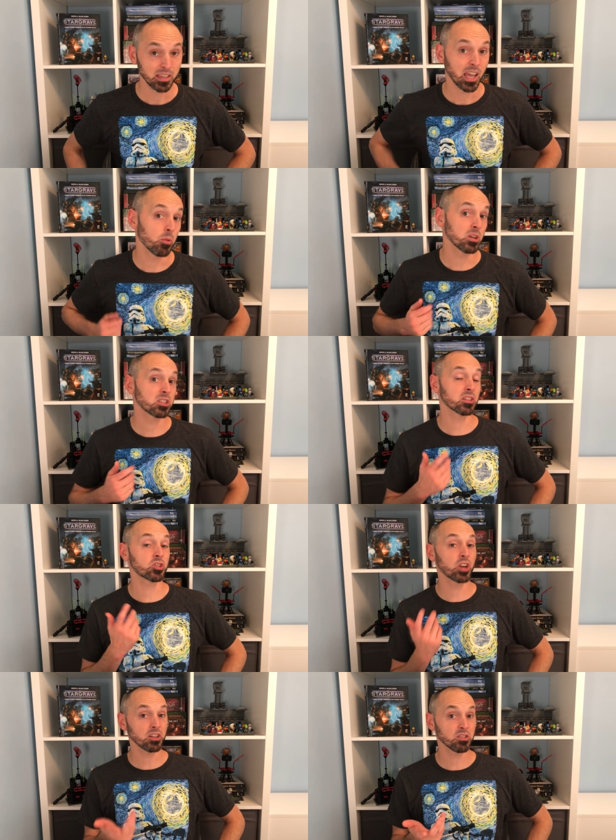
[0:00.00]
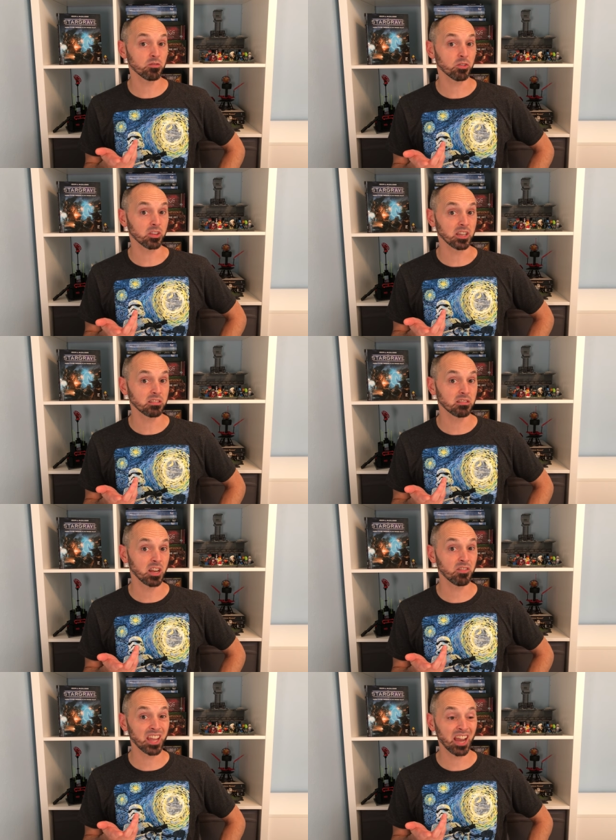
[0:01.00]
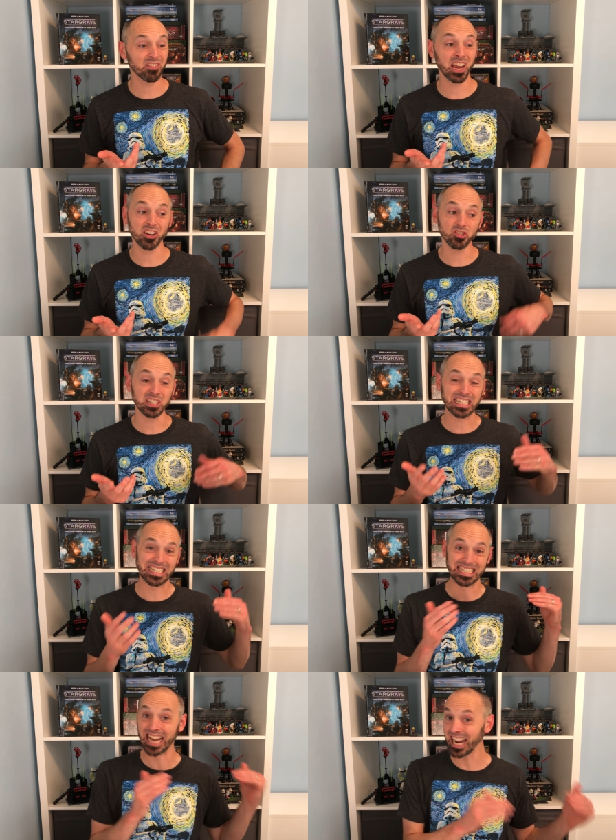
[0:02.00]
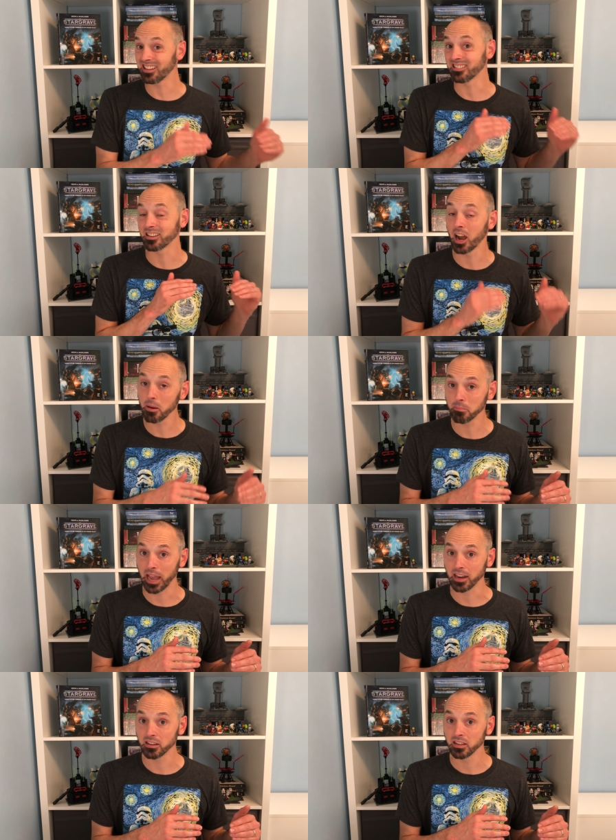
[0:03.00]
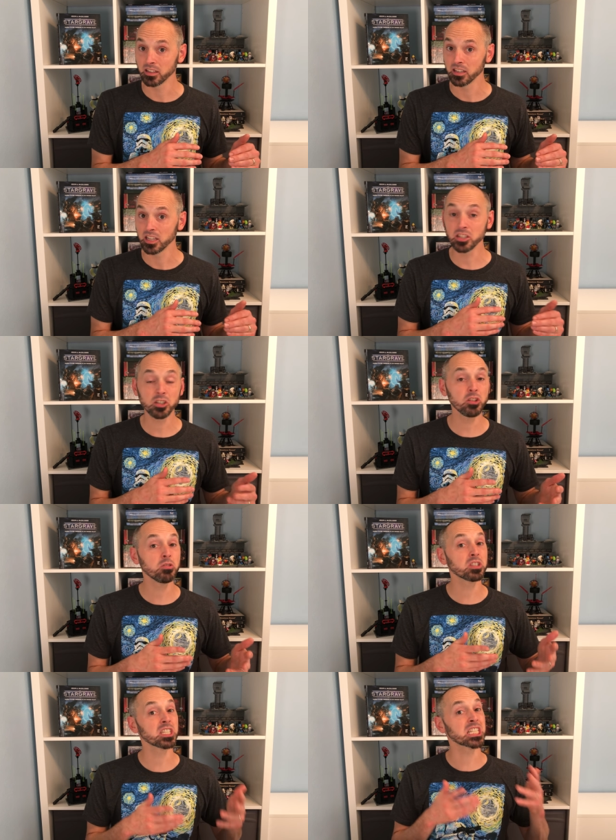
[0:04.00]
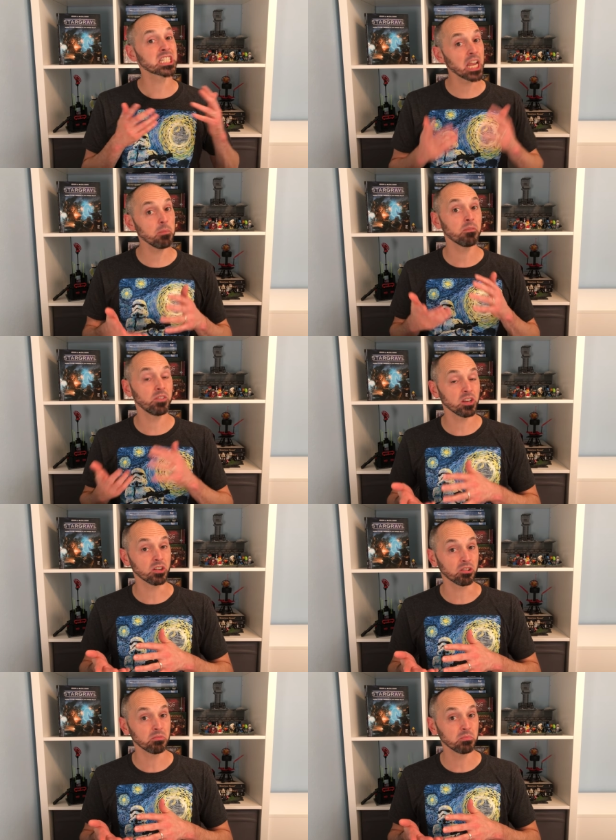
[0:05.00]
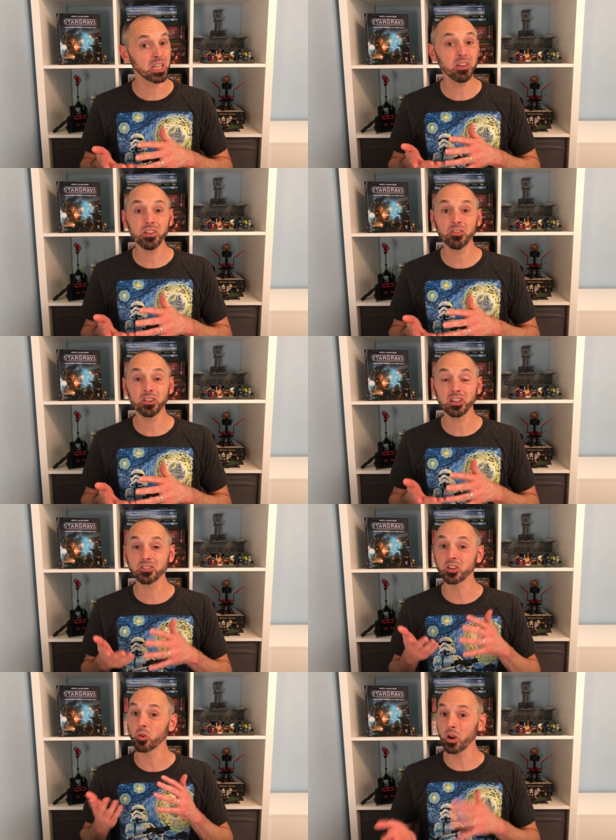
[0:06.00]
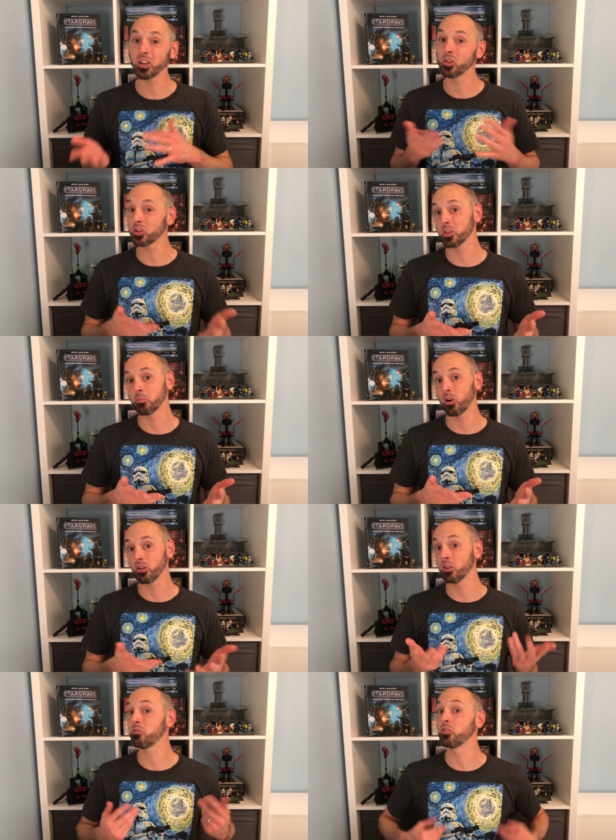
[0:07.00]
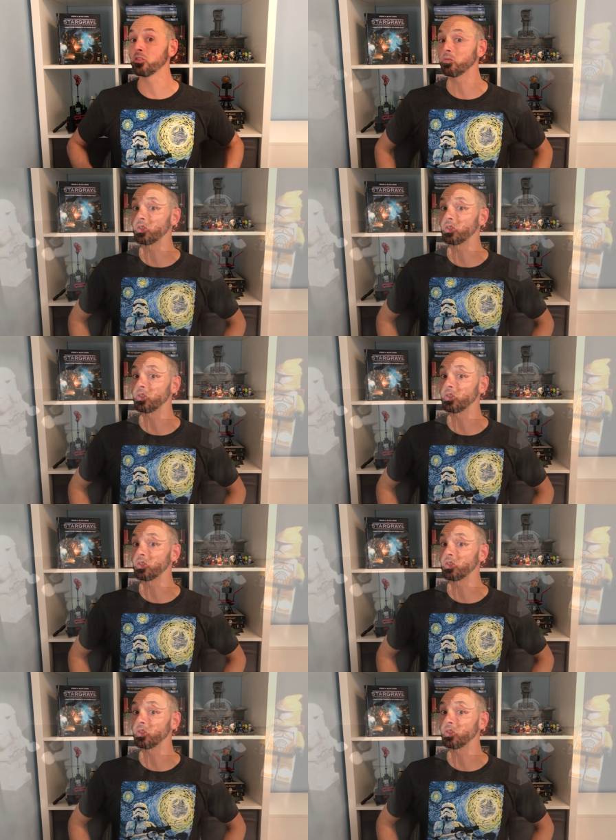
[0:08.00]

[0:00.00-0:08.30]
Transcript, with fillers: And one suggestion for this, if they haven't actually died in combat, is to use the same figure even if it doesn't quite look the part of their new